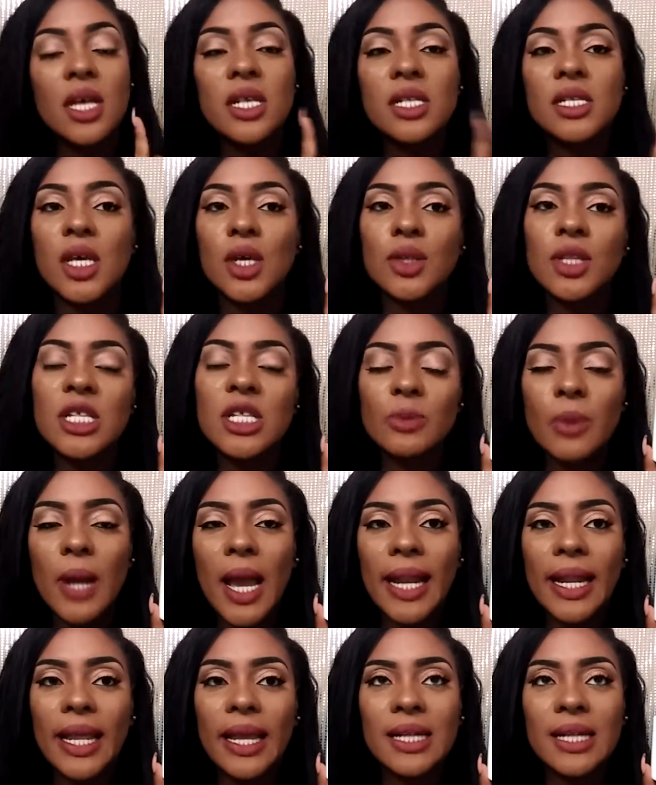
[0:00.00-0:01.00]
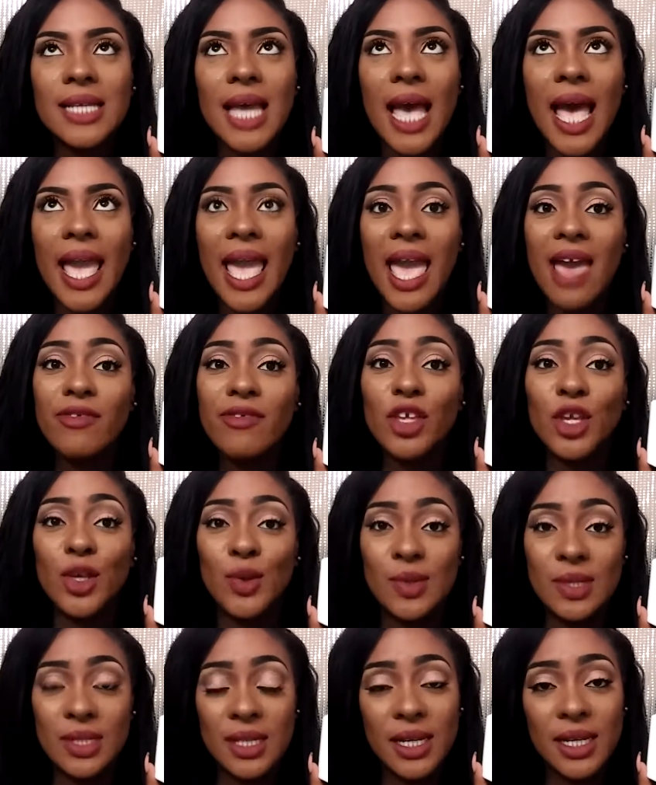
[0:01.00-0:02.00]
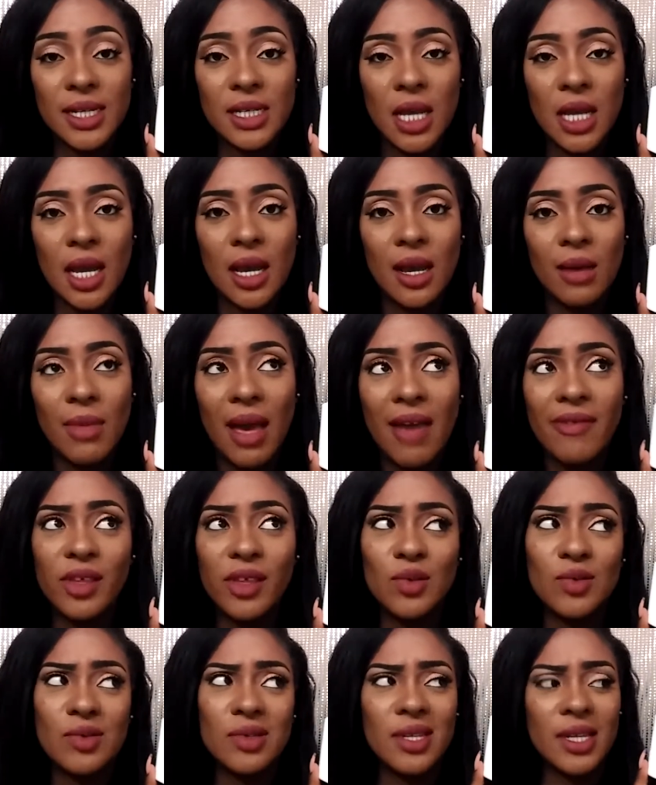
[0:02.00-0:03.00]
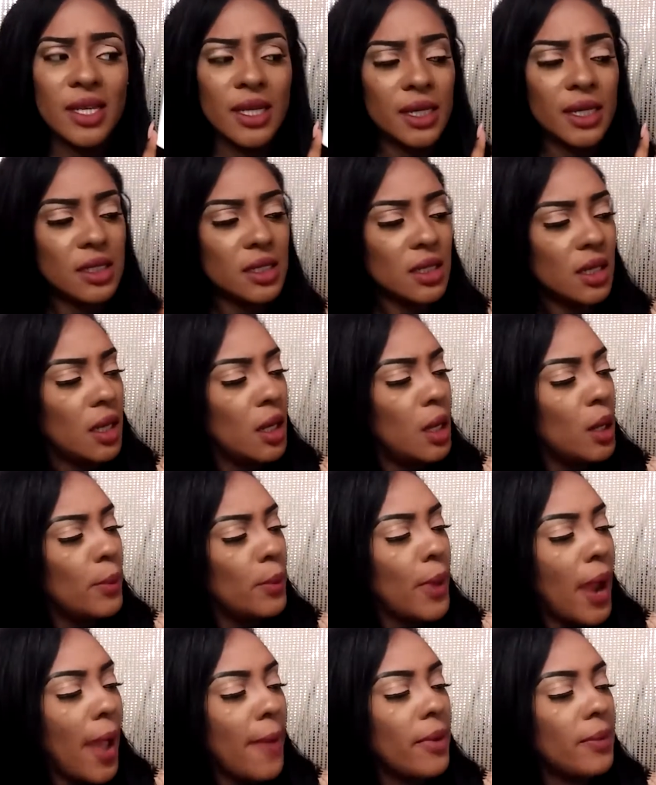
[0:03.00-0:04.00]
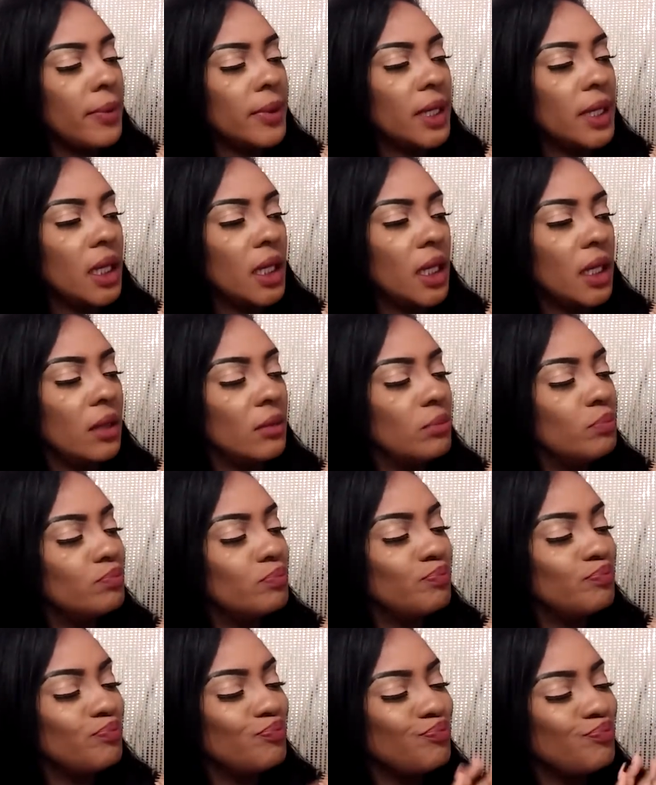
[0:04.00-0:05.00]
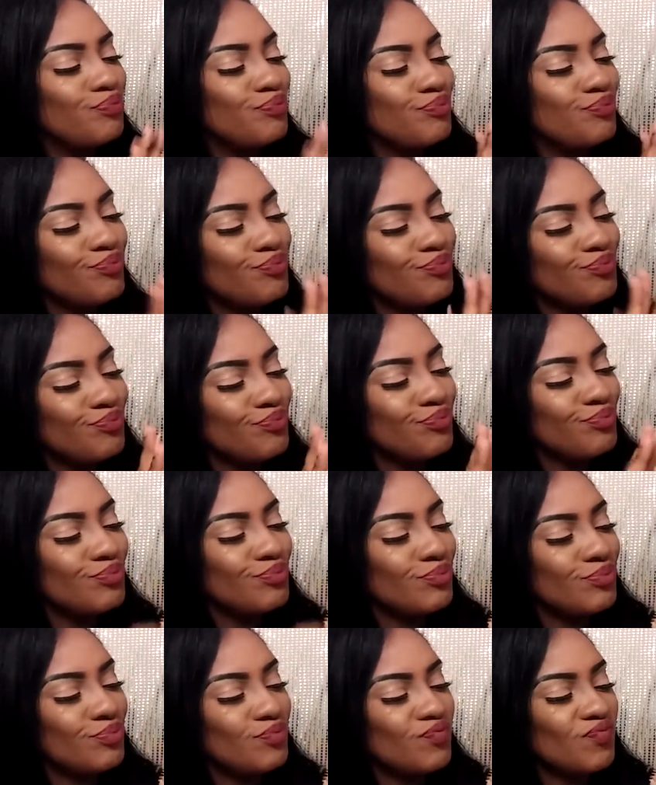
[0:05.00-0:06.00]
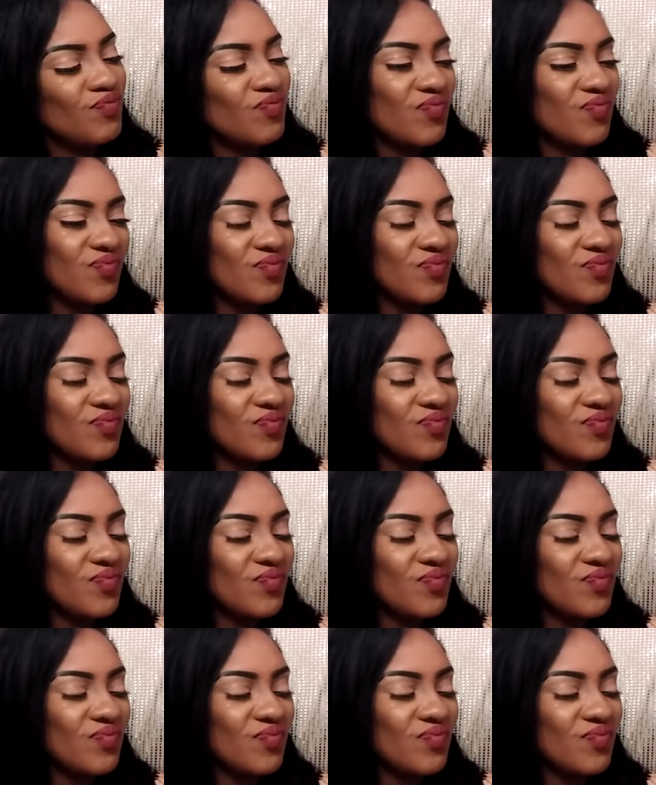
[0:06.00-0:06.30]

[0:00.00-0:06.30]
So this product, I have used it. I've used it probably mm,